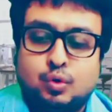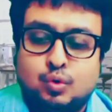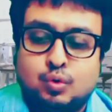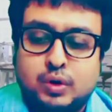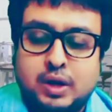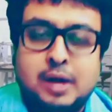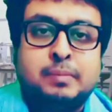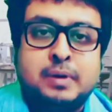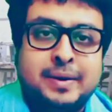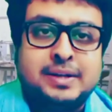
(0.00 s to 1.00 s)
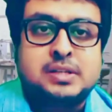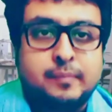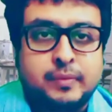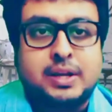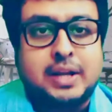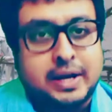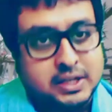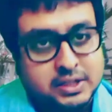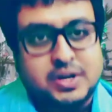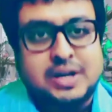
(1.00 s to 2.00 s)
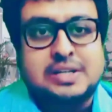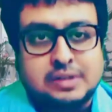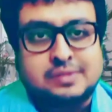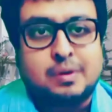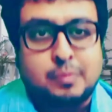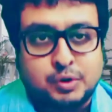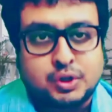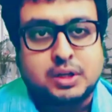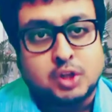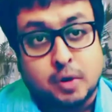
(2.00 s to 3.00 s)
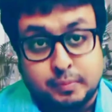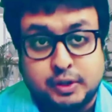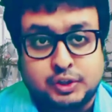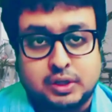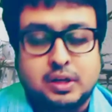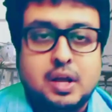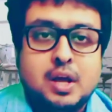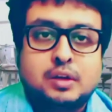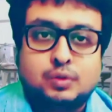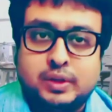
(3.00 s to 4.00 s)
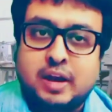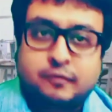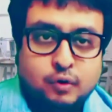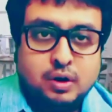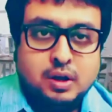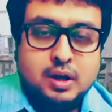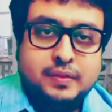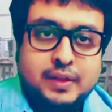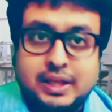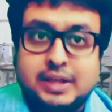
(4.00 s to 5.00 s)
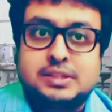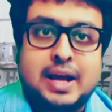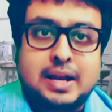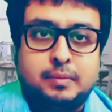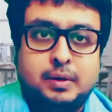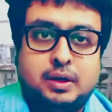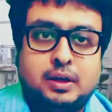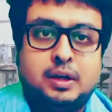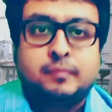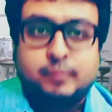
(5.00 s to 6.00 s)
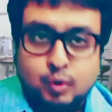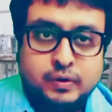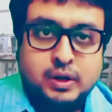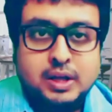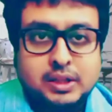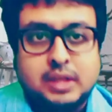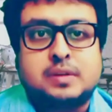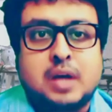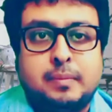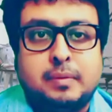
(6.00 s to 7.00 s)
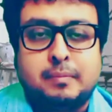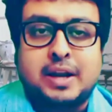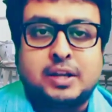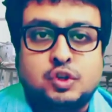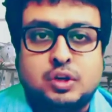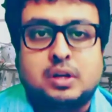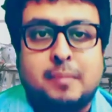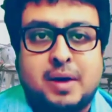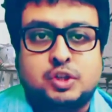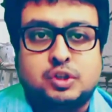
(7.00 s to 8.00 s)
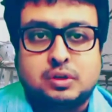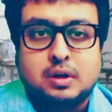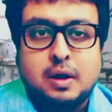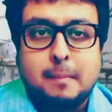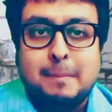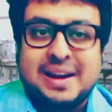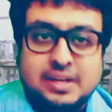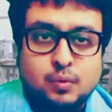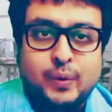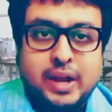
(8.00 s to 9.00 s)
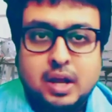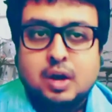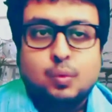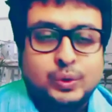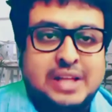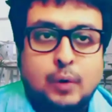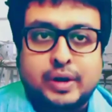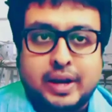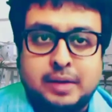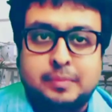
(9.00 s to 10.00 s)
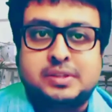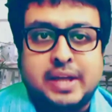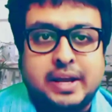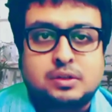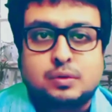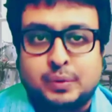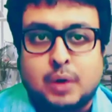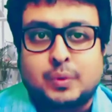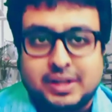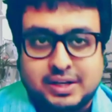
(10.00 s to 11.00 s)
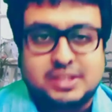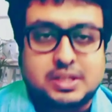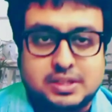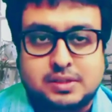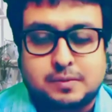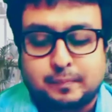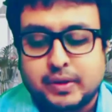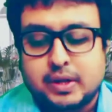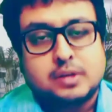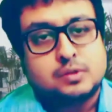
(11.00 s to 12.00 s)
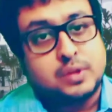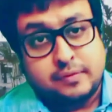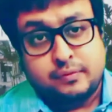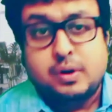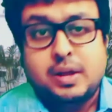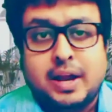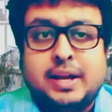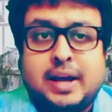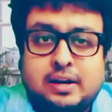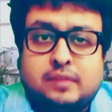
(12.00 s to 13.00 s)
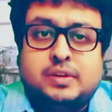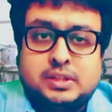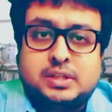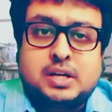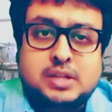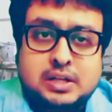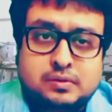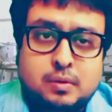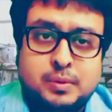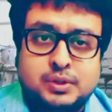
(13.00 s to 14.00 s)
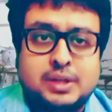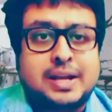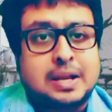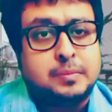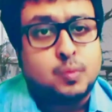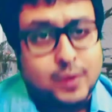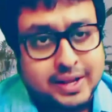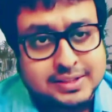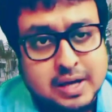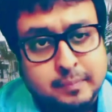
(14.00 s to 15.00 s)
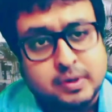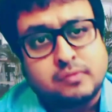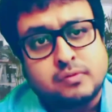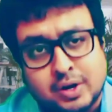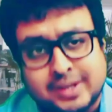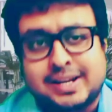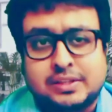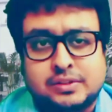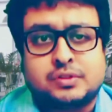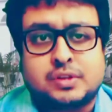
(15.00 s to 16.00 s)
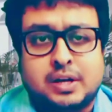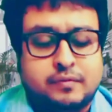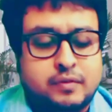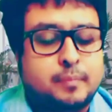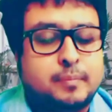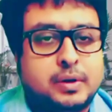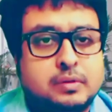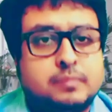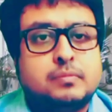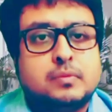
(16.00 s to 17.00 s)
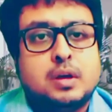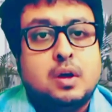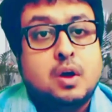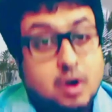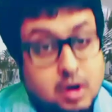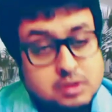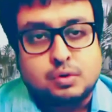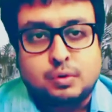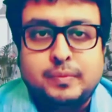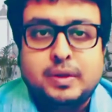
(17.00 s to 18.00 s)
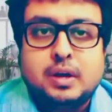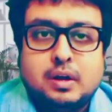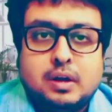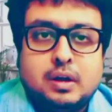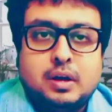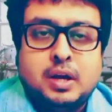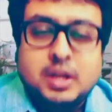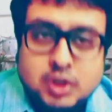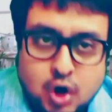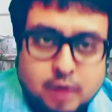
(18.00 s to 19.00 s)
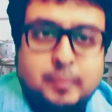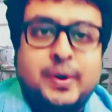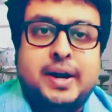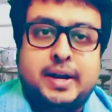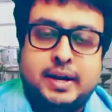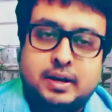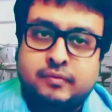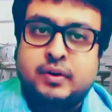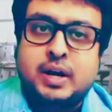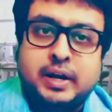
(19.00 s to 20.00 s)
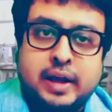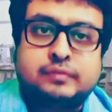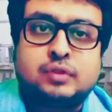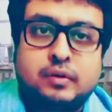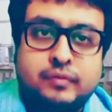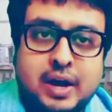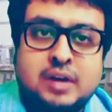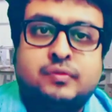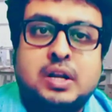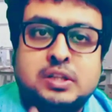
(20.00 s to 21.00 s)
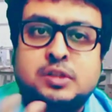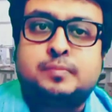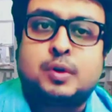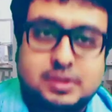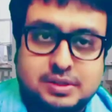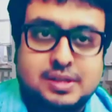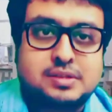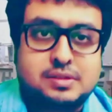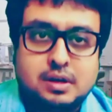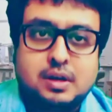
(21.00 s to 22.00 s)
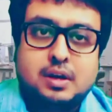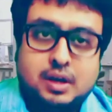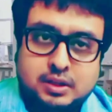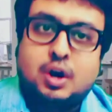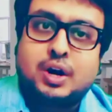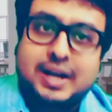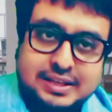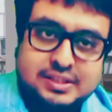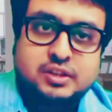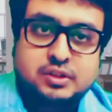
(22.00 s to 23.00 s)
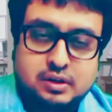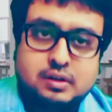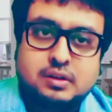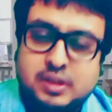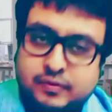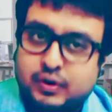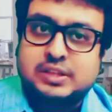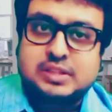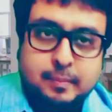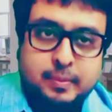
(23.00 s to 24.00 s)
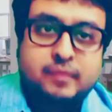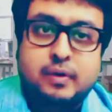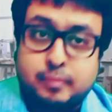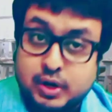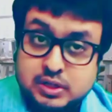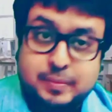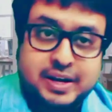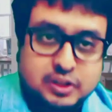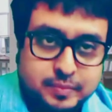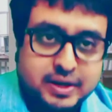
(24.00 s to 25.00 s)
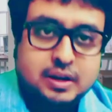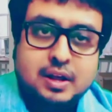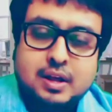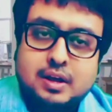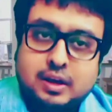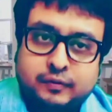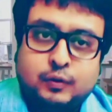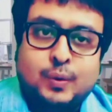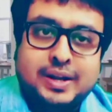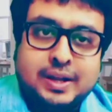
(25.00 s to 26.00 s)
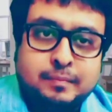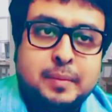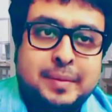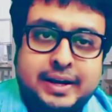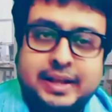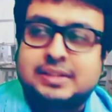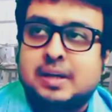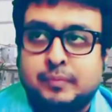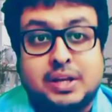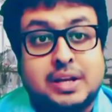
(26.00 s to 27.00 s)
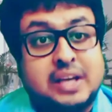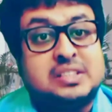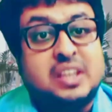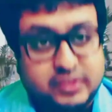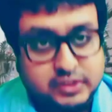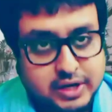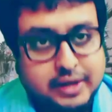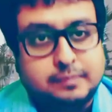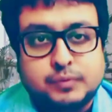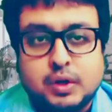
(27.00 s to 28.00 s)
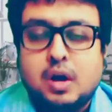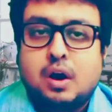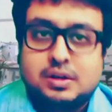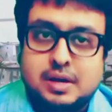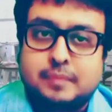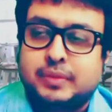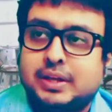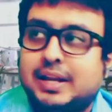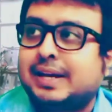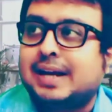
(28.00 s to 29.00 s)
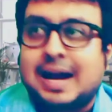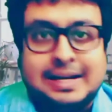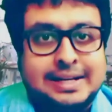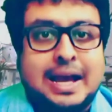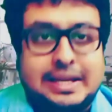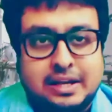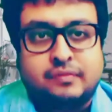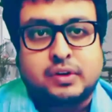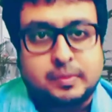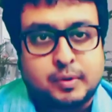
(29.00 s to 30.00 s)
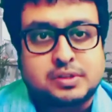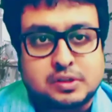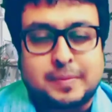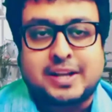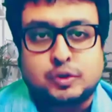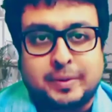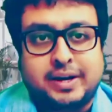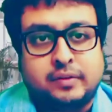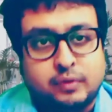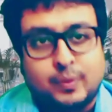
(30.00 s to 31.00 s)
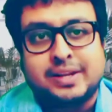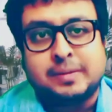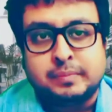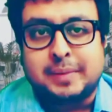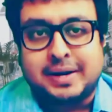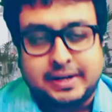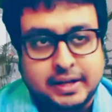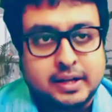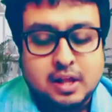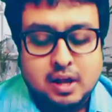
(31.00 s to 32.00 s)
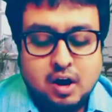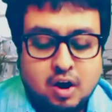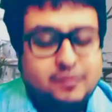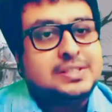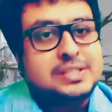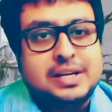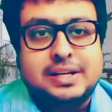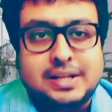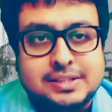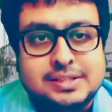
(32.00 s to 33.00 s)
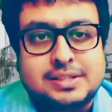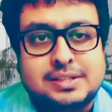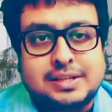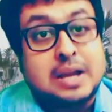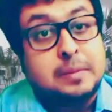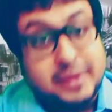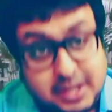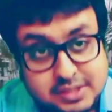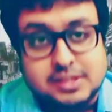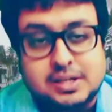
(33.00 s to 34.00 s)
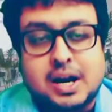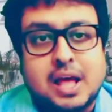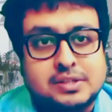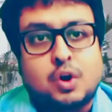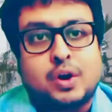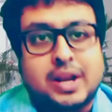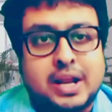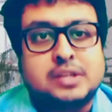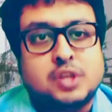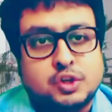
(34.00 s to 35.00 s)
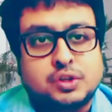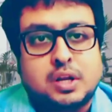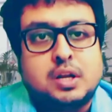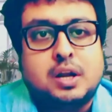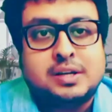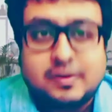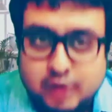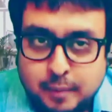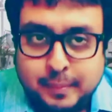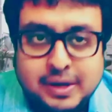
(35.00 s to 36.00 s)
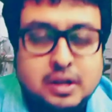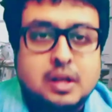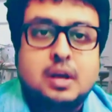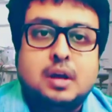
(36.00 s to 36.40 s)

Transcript: to implement something like a digital transformation in the operation. So, therefore, the things can be improved, things can be managed in a much better way without any mistakes, without any glitches. So therefore, any kind of digital transformation can be one example of organizational development. Also, incorporating different types of advanced processes in the organization. Say for example, for project management, if you are implementing something like Safe Agile or something like ITIL for the process management, if you are implementing, obviously it is can be considered as an organizational development,